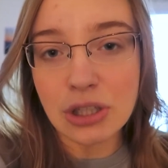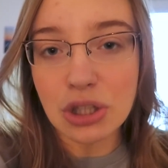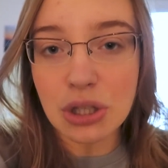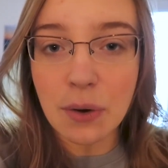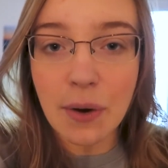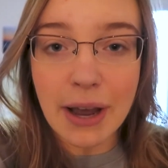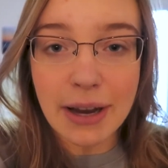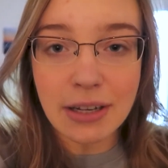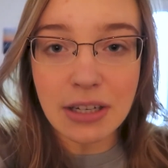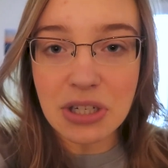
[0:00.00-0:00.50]

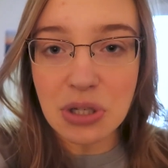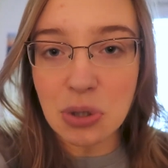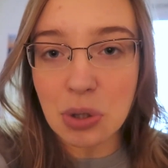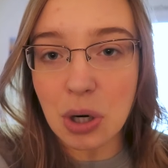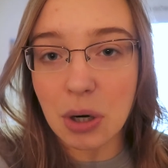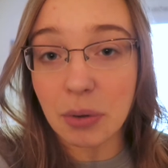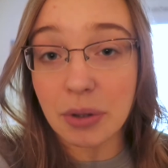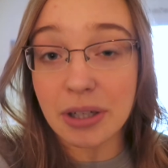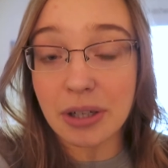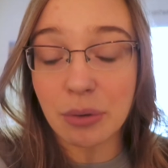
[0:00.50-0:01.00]
So I need to
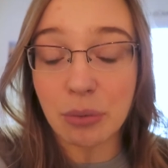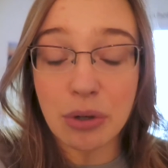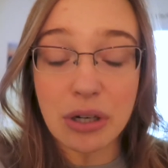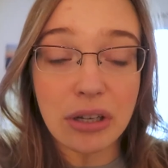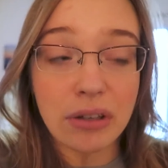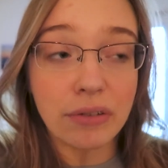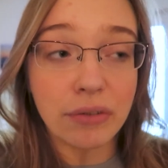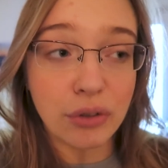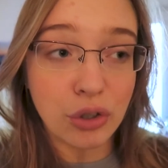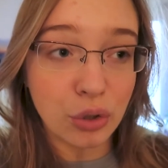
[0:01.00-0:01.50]
go get
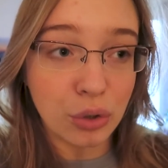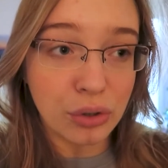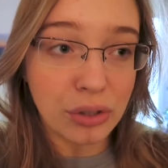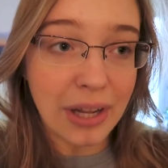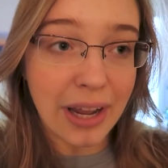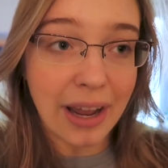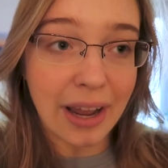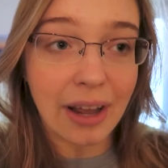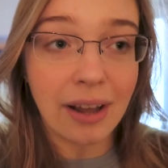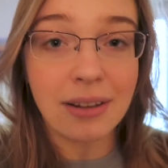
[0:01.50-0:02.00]
real food,
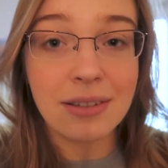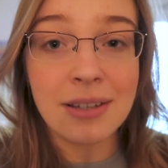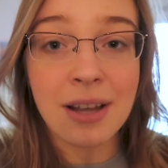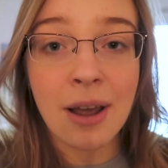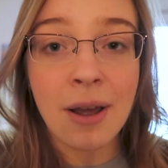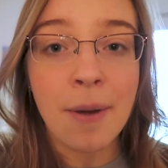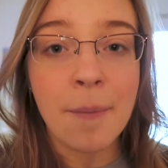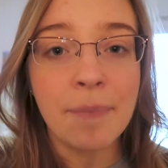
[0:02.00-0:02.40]
and